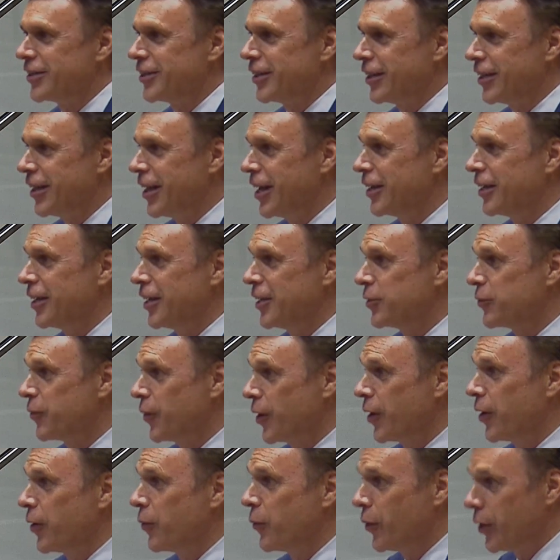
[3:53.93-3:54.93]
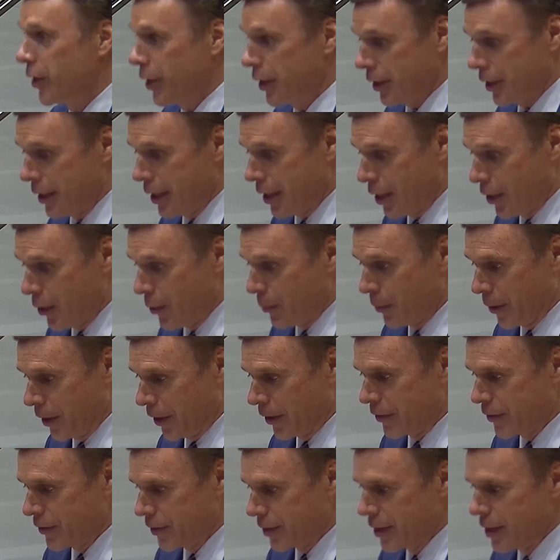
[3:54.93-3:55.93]
And then he's very willing to help
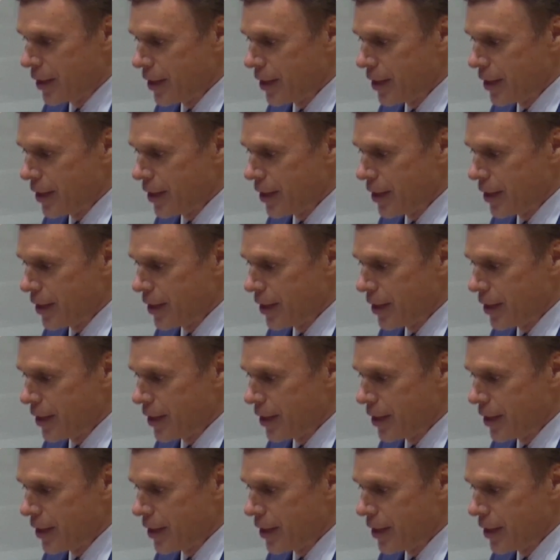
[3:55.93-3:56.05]
us